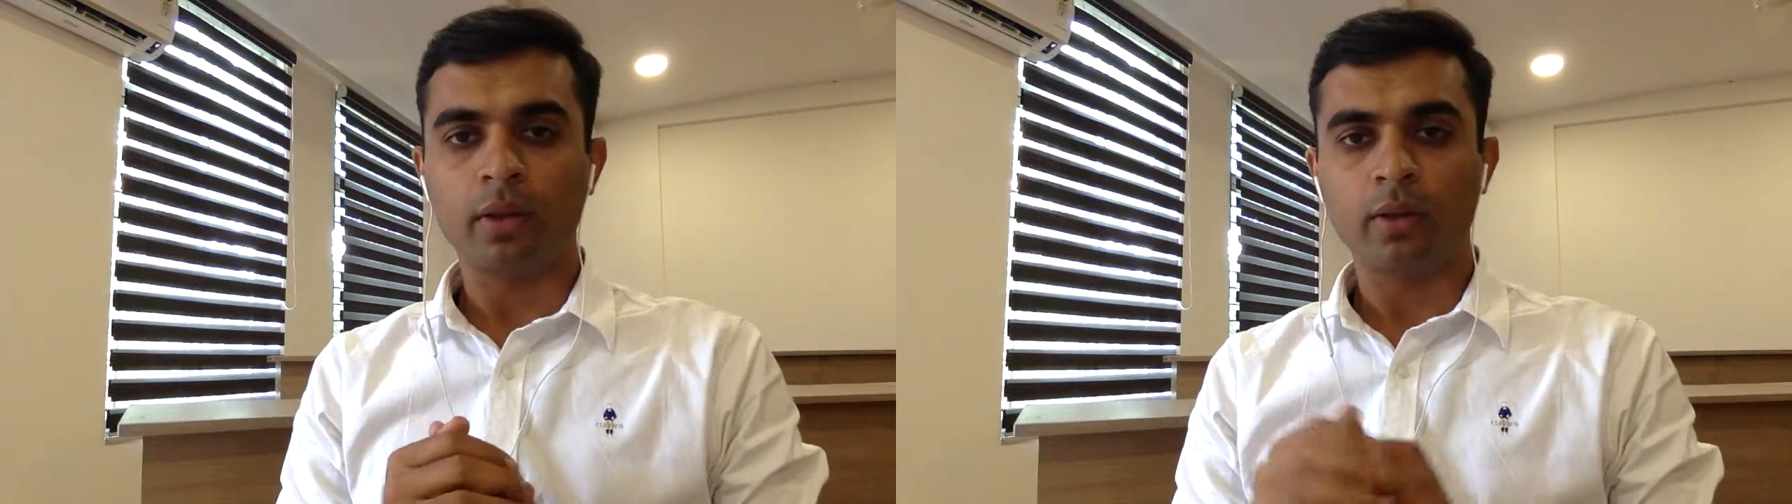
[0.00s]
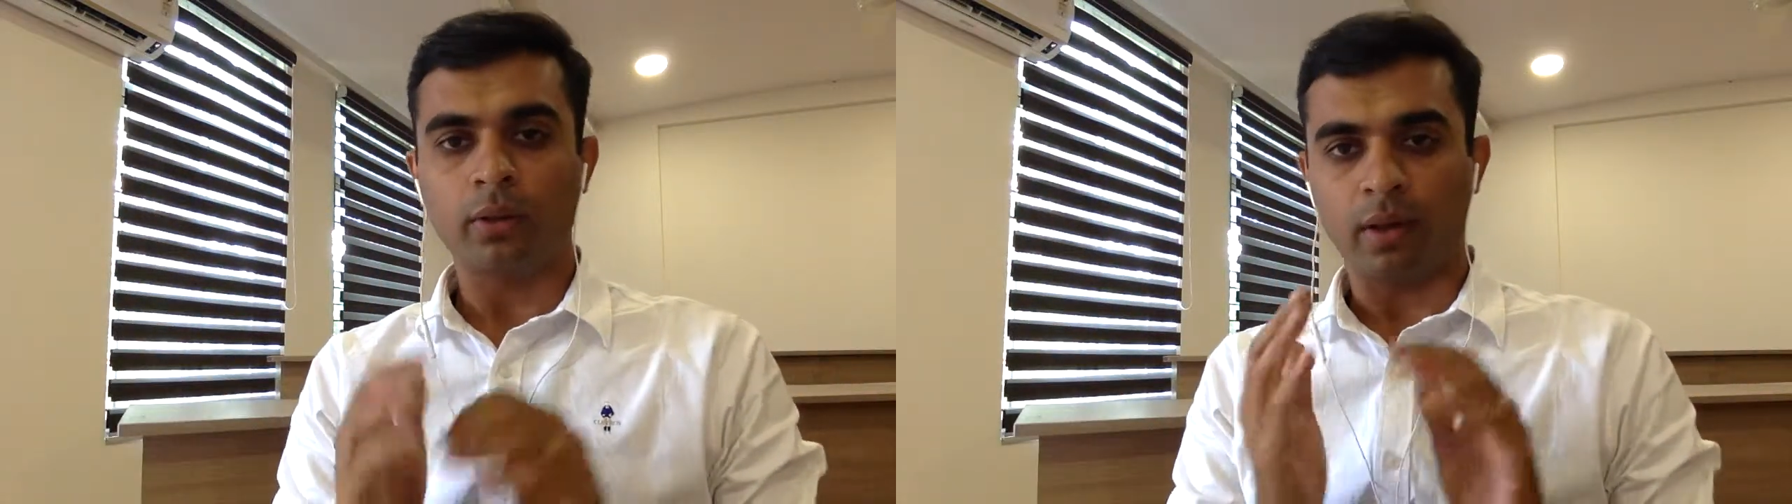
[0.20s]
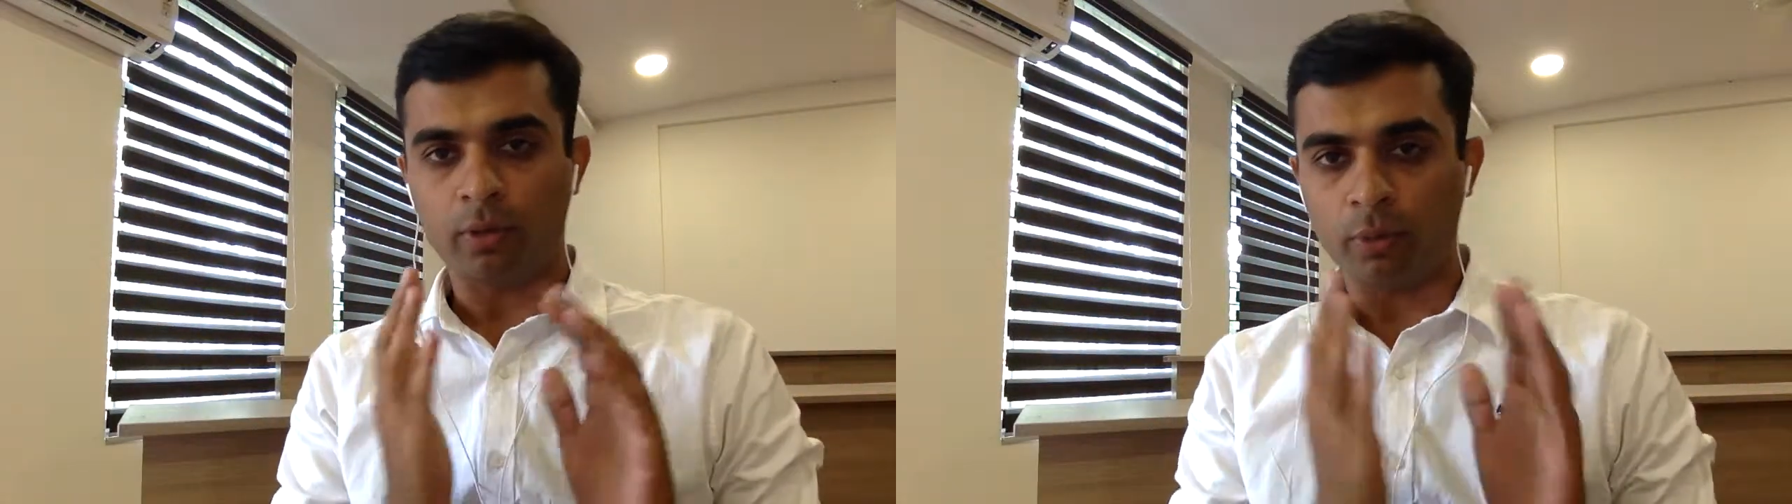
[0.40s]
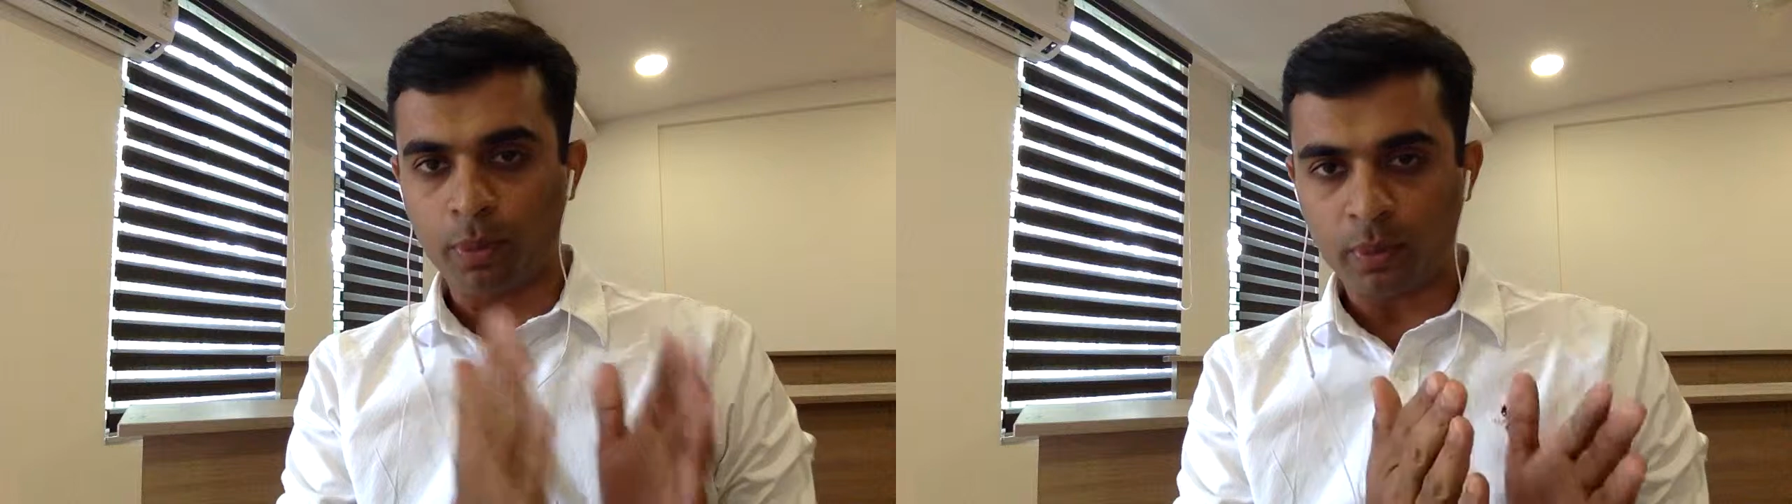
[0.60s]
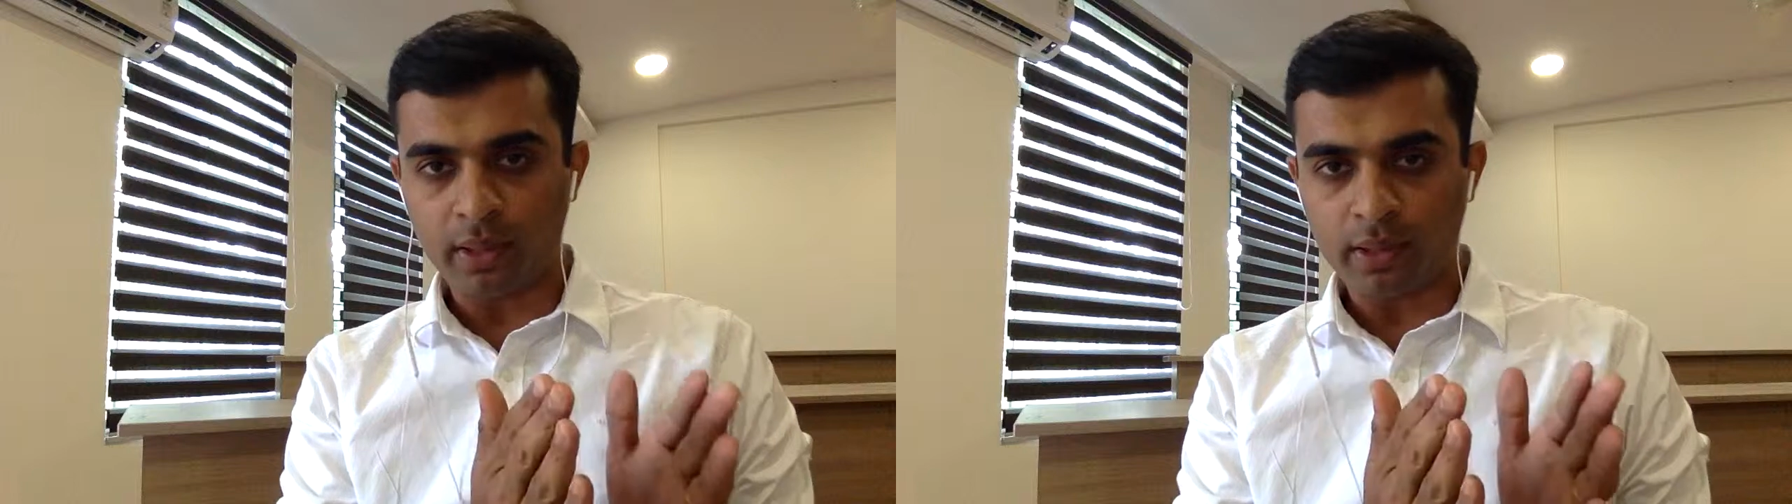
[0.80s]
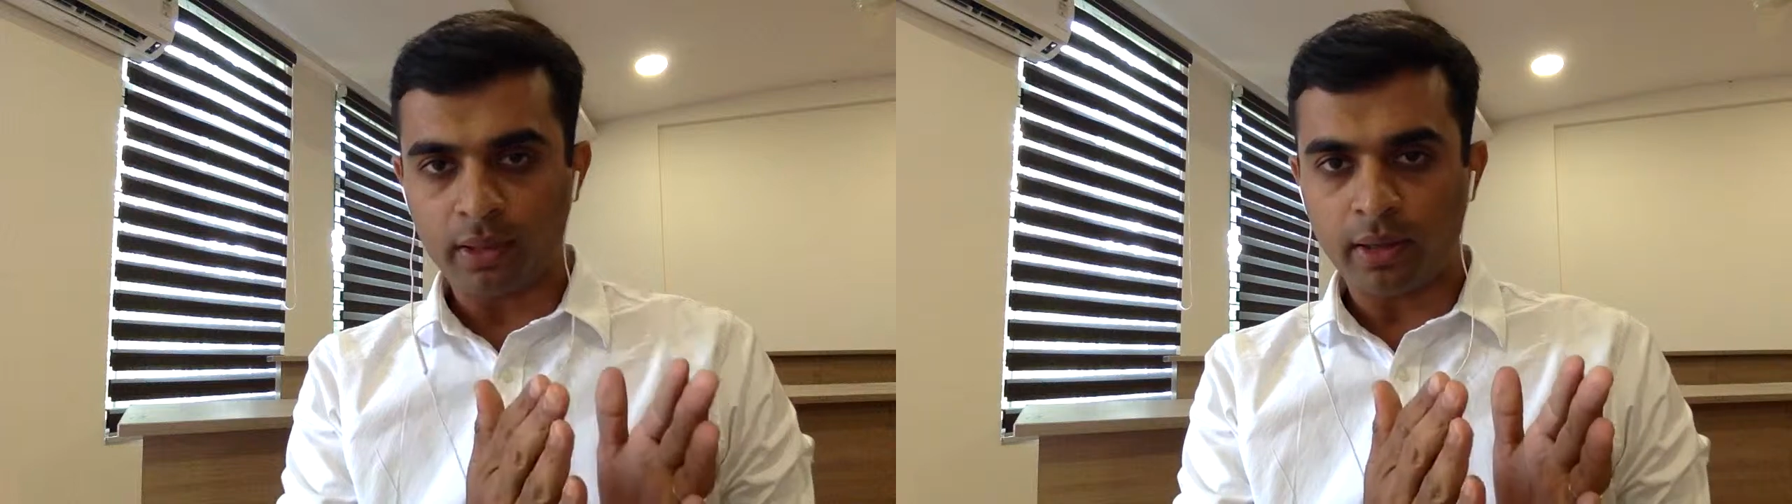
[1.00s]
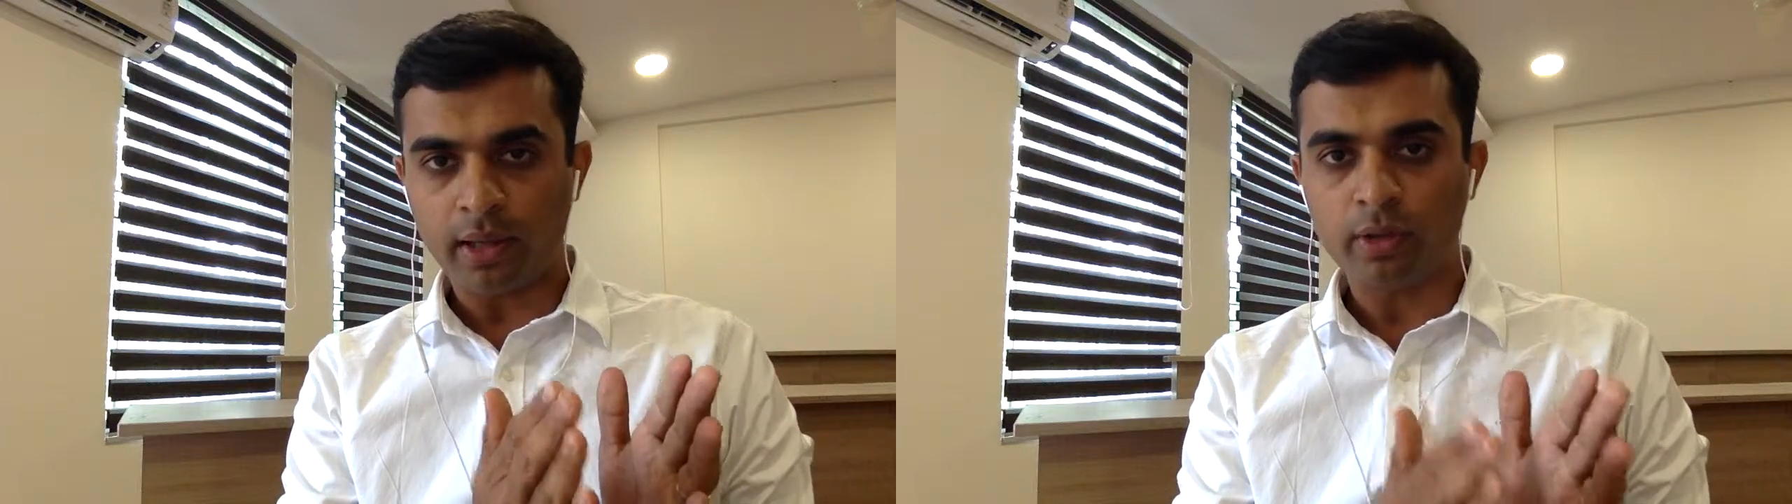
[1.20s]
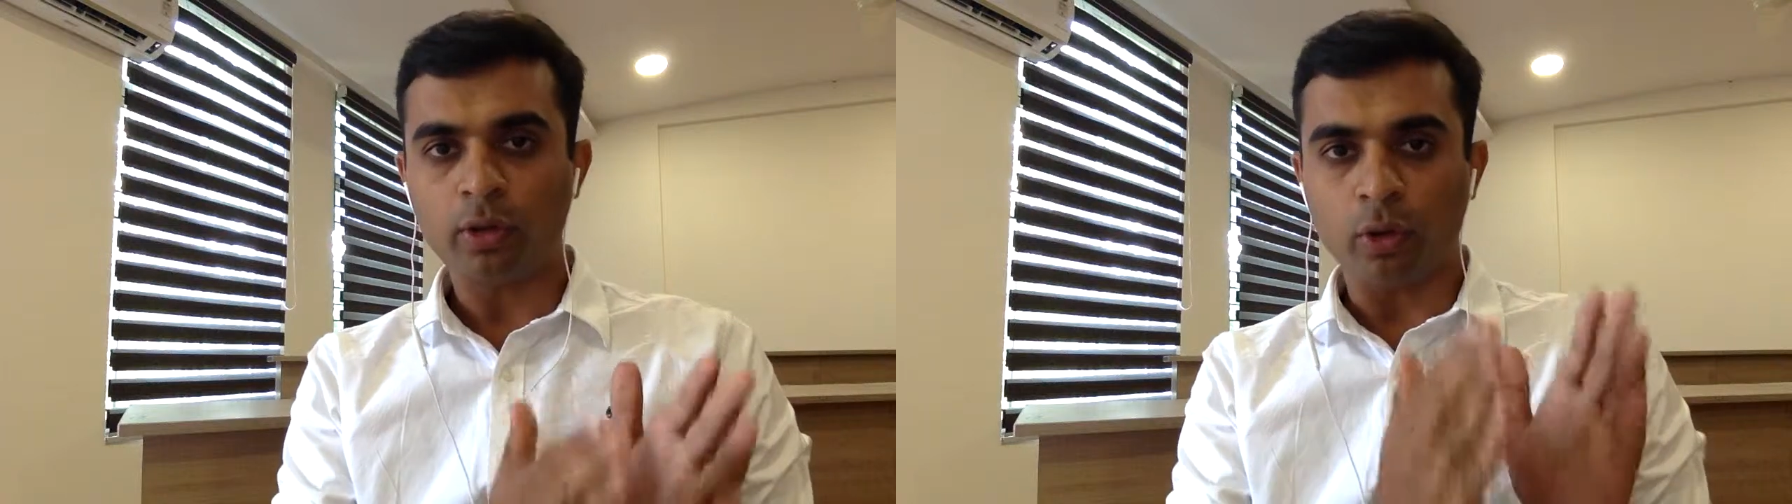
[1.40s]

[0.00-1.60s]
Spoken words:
So supervised learning is